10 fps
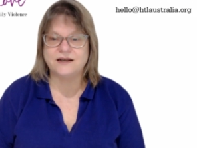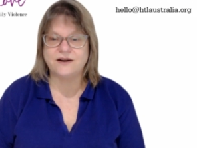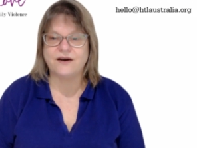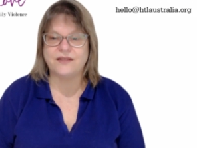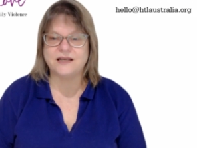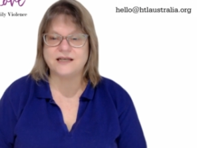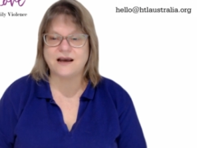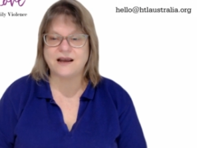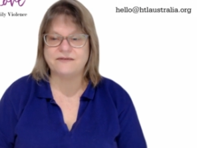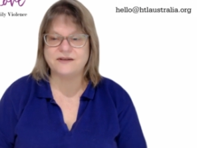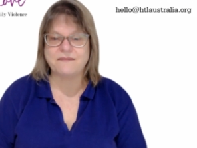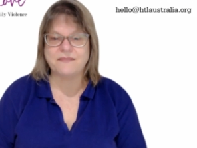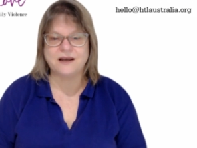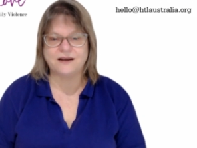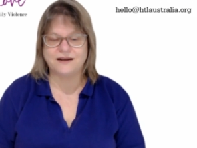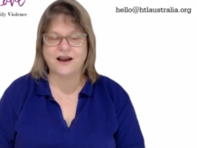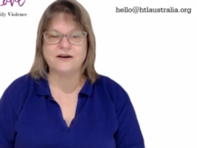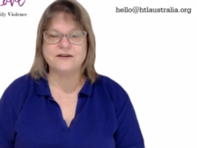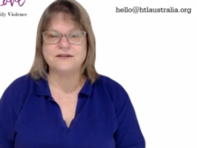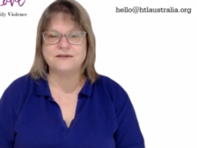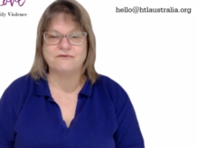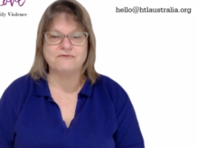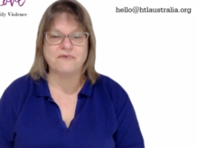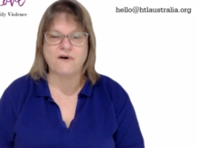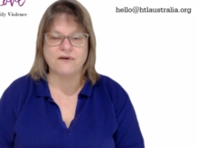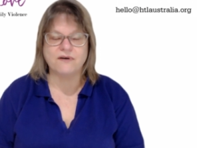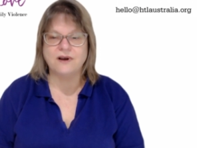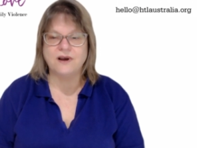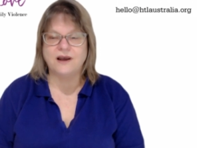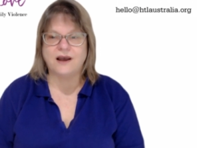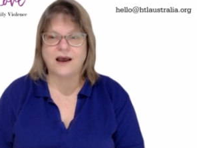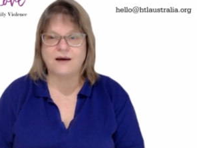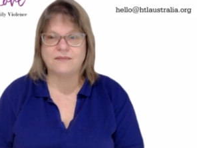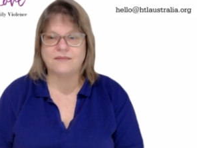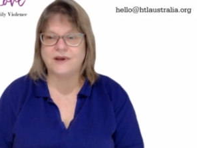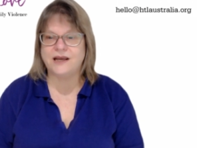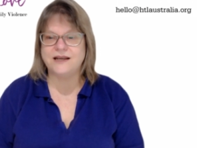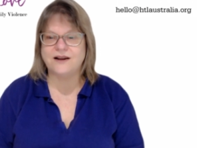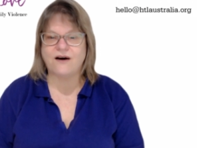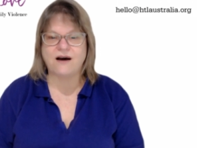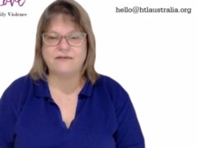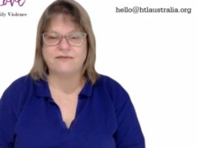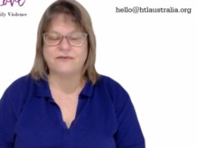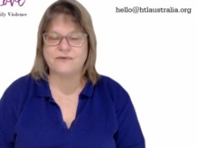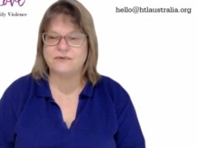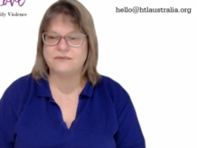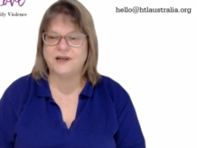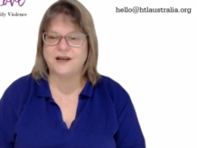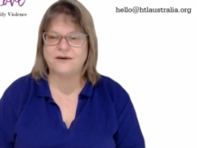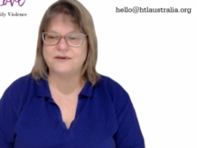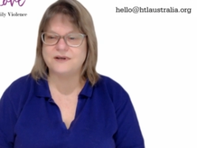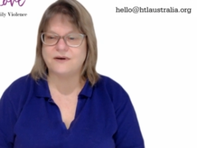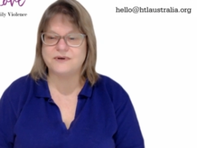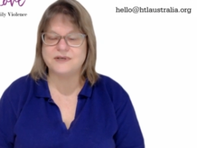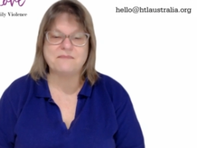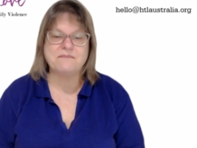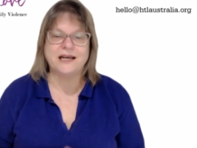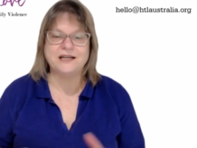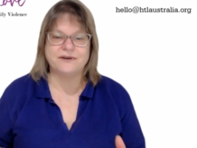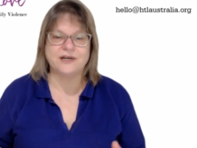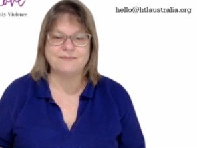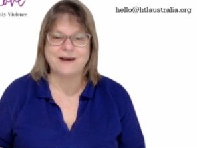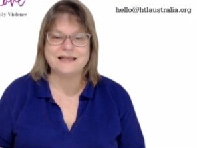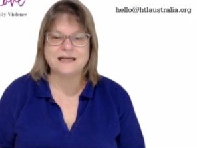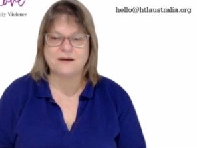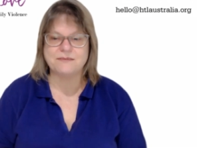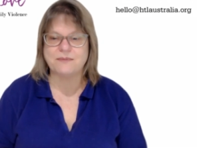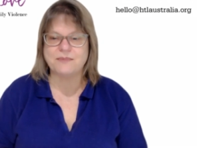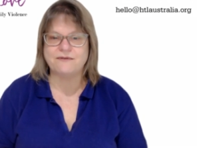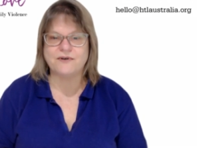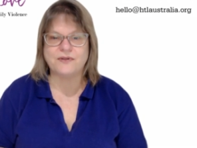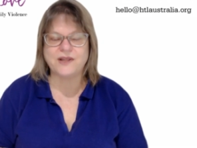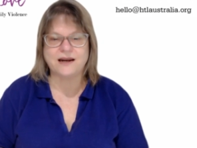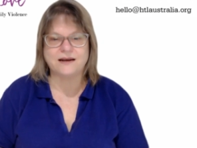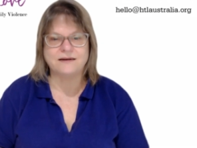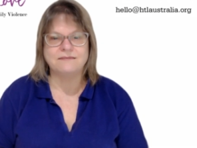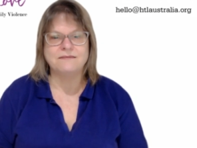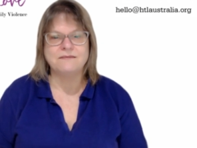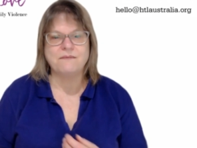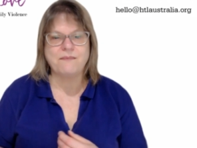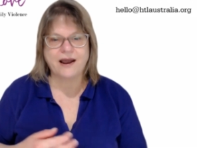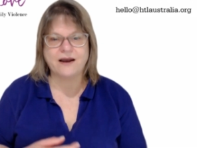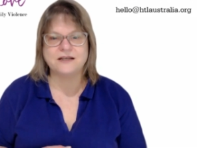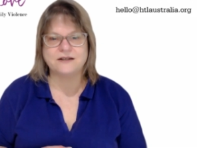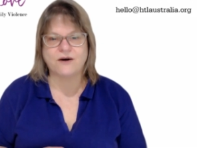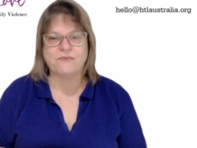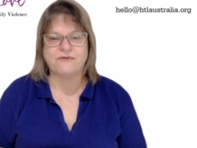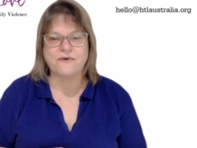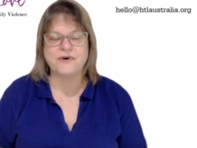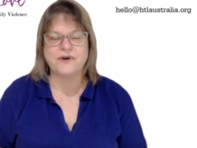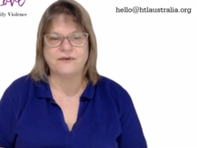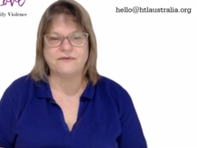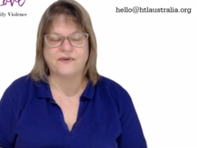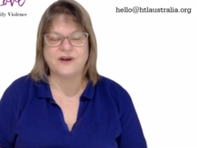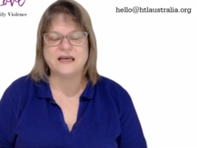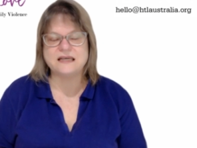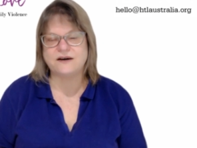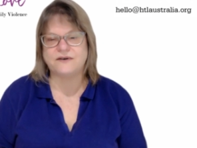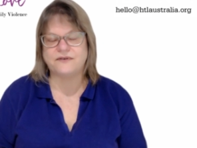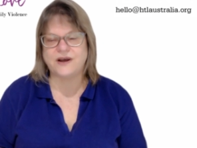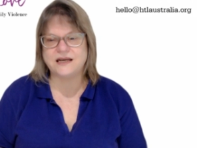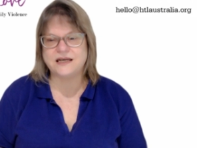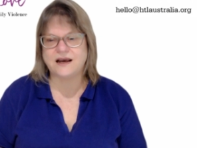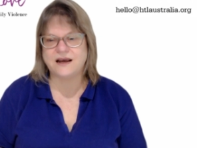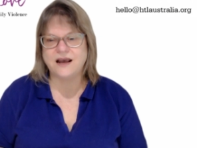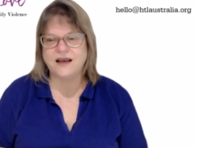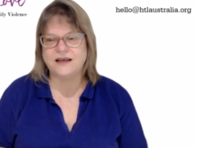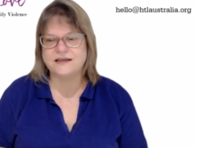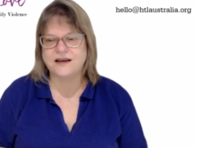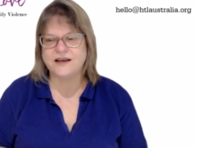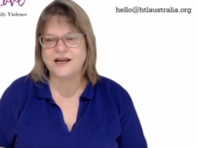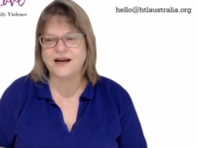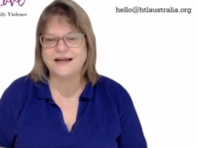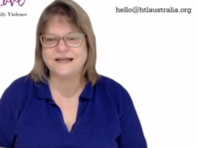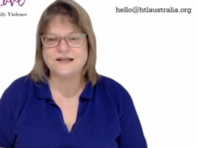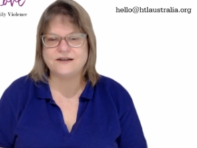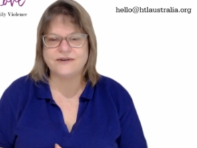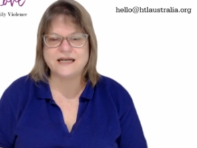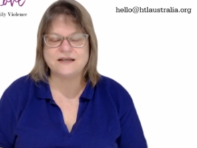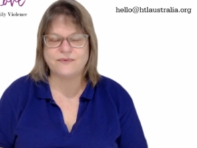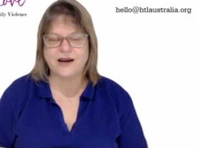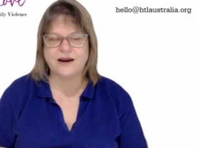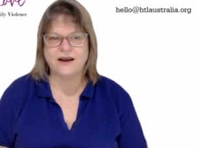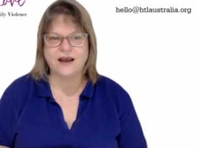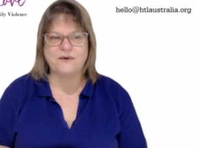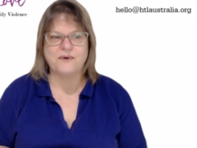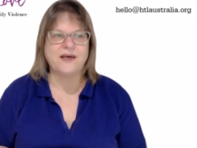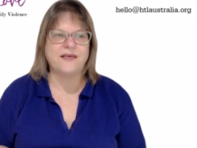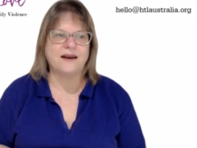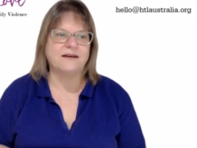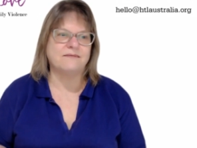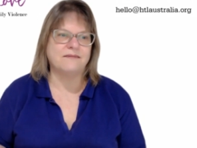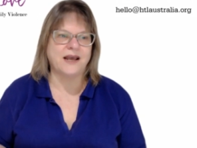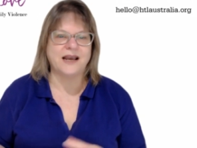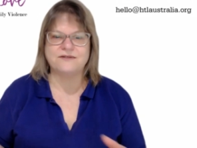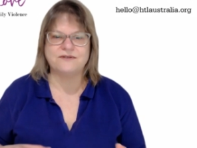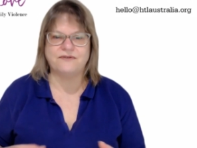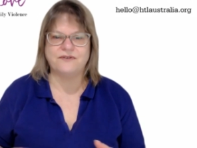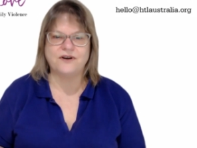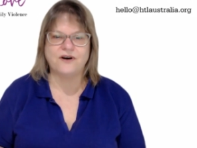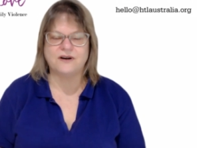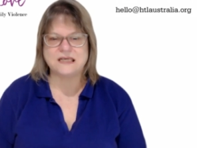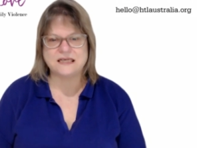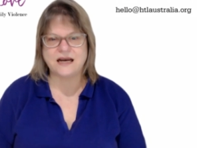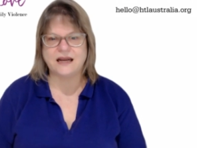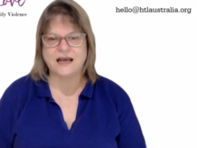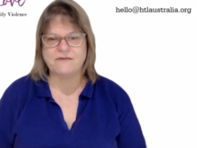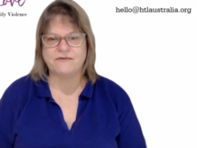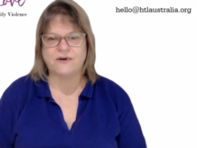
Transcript: to know that if something goes wrong in your life, or some major expense comes up, you've got that backstop for yourself, and so you don't need to stress where that extra few dollars is going to come